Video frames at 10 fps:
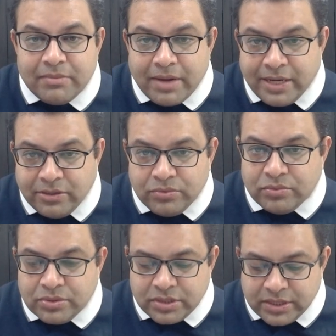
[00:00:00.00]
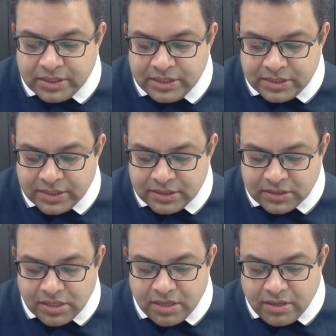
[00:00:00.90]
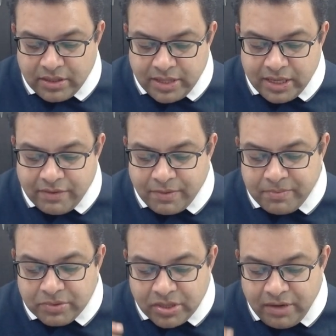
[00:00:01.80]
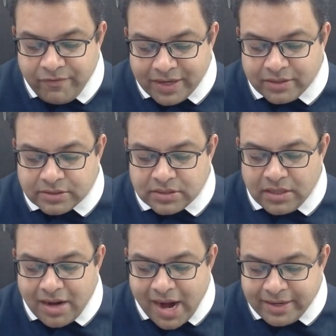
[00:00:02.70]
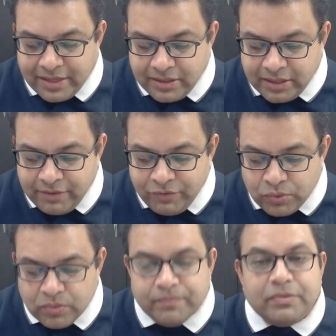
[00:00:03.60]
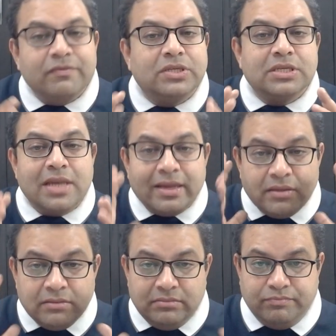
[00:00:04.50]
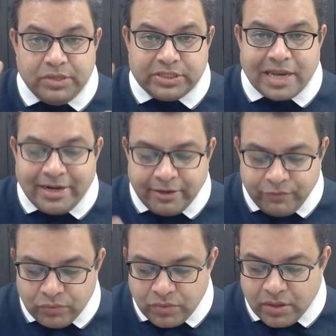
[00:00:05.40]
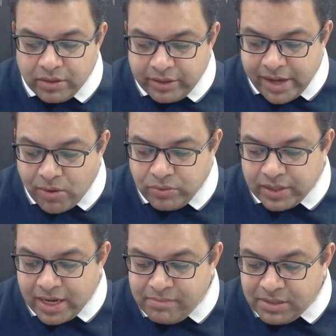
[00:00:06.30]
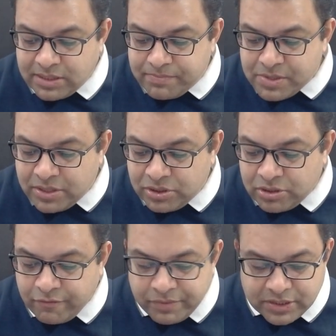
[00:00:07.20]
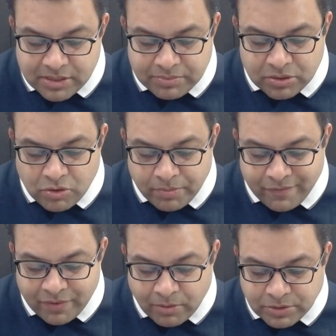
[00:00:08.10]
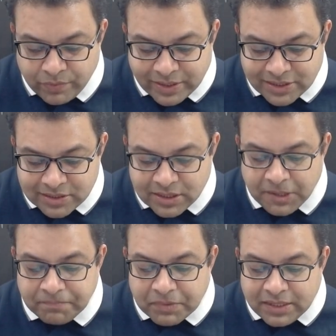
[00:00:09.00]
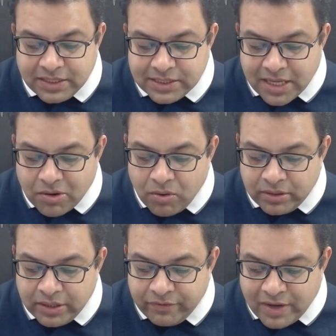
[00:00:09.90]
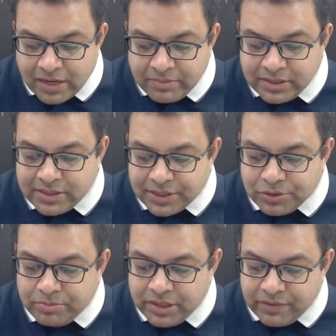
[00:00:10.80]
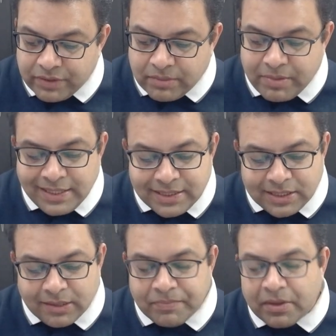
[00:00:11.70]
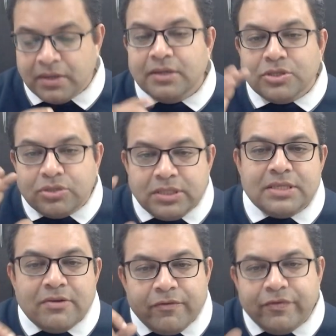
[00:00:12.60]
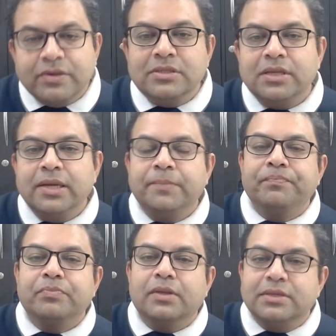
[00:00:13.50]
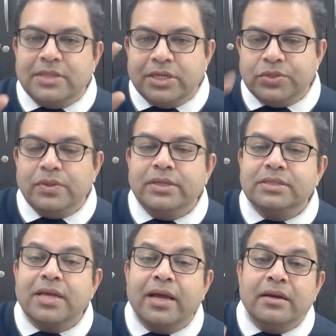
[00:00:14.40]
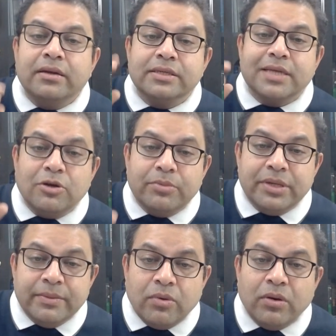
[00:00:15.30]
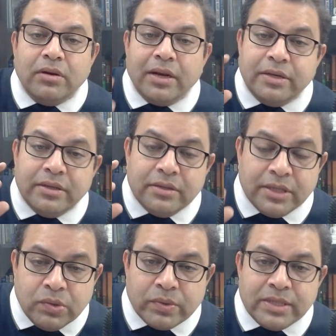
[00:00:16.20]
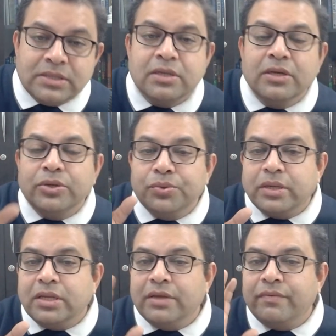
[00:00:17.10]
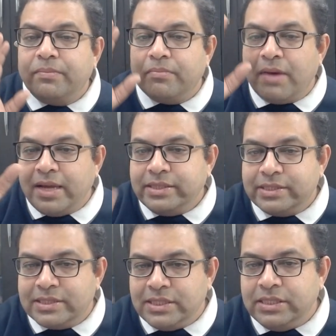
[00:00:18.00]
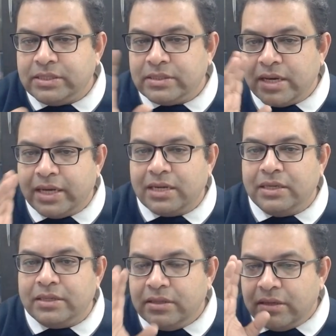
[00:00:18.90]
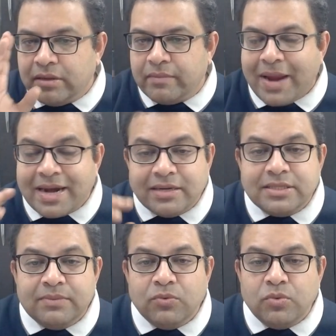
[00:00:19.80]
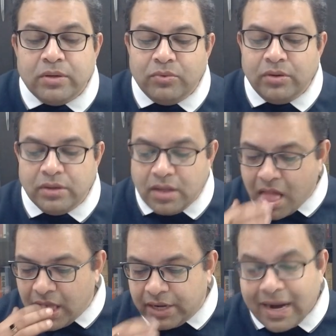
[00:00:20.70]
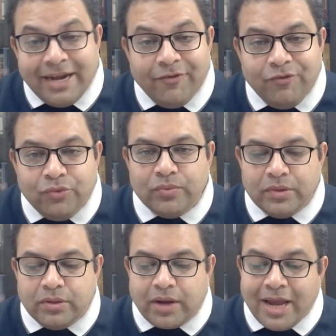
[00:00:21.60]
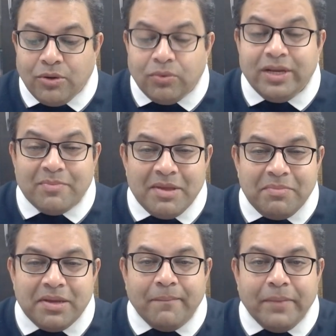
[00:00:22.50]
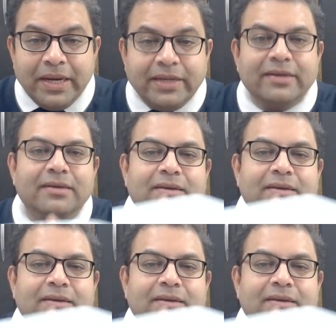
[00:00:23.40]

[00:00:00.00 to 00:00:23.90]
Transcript: the mind to those these things, they give up three factors: identity view, which is like the personality view, doubt and misapprehension of precepts and observances. These are called the defilements that should be given up by seeing. So this is the first thing: sensual desire, desire to be reborn, and ignorance. You can give up by seeing correctly, practicing more and more right view. I know it may be a bit